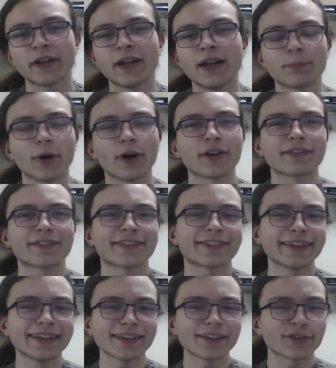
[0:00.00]
but
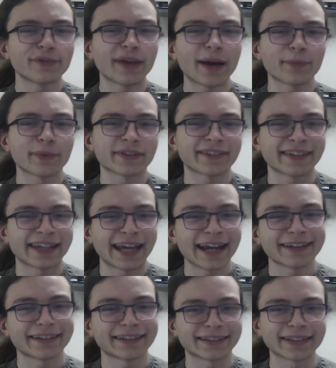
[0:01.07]
since that would
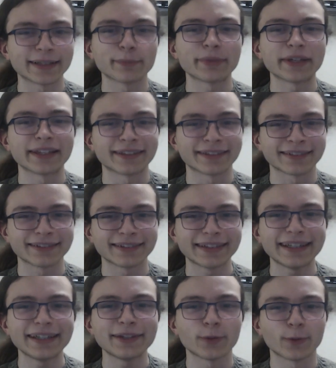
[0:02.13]
technically be
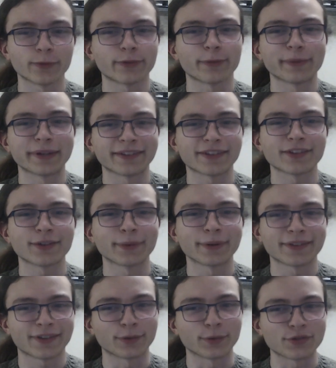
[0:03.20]
illegal for me to do
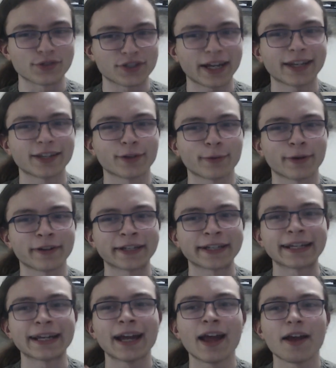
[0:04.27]
until
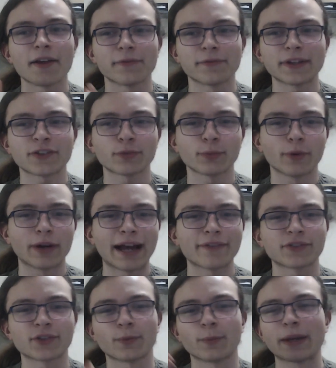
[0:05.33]
January, this will
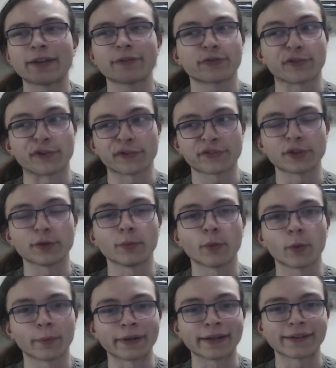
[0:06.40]
have to wait for a few
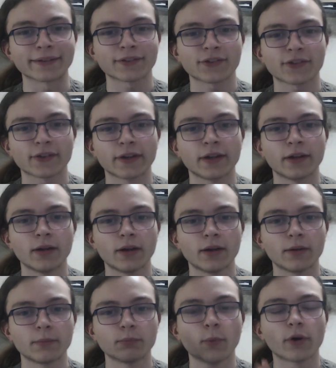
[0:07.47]
more weeks.
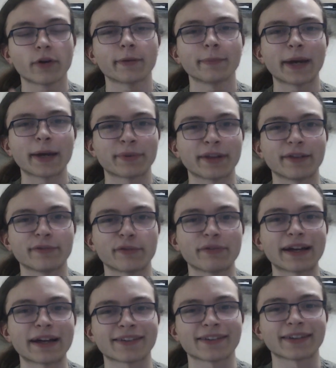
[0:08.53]
More on my plan for
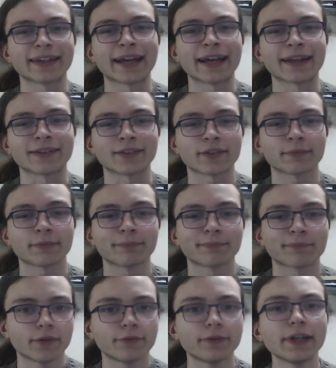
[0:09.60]
that at the end.
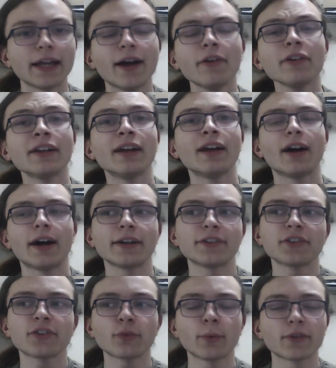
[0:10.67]
For now, I
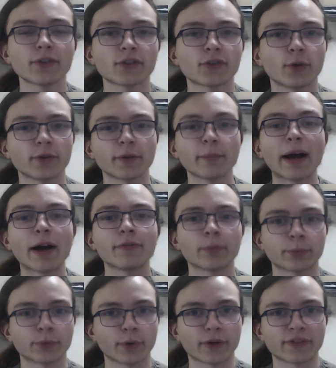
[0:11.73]
just want to talk about the
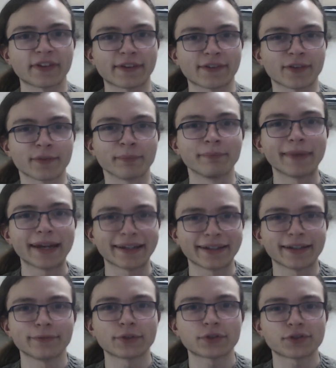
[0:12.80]
process of
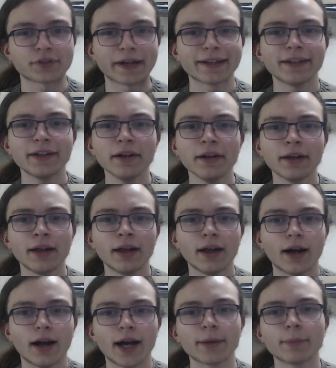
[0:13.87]
making the trailer.
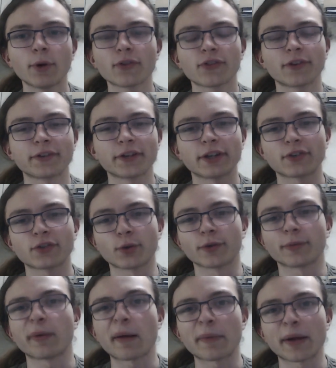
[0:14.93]
I'm also going to
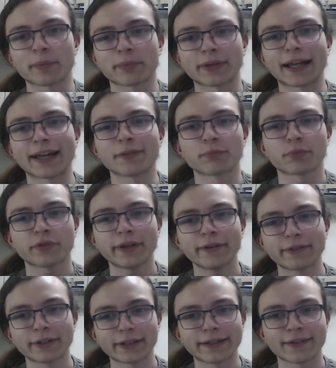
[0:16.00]
talk about my planned
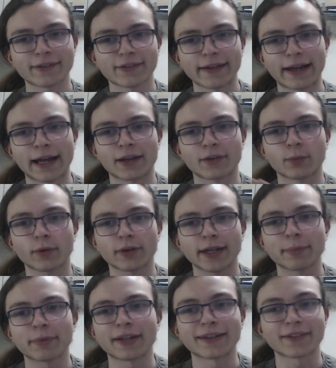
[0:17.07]
pre-release and what
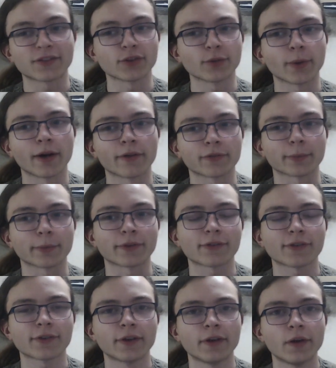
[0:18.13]
I plan to do
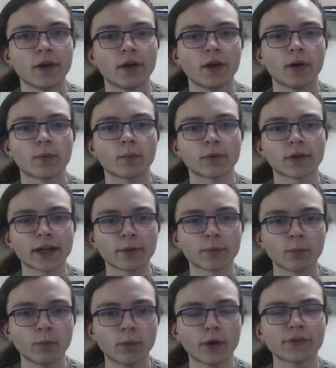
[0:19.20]
afterwards. What I
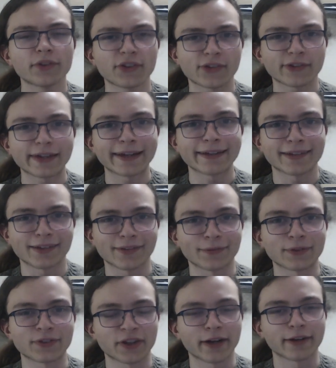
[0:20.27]
won't state is
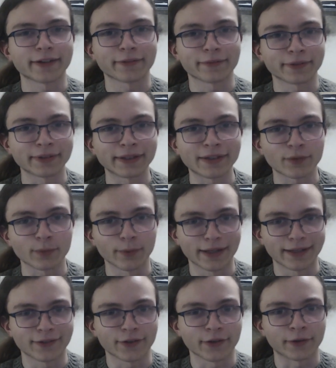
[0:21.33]
the target release
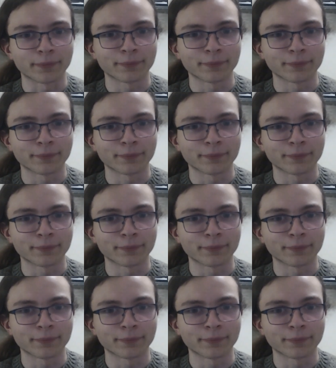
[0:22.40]
window.